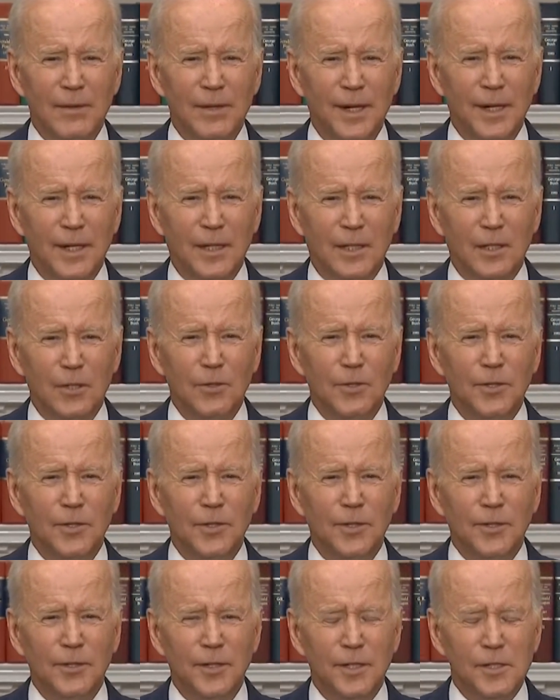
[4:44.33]
that include
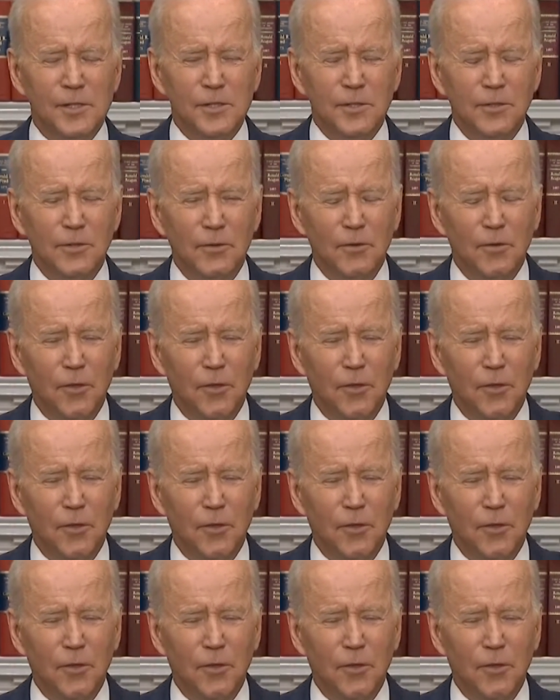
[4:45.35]
an additional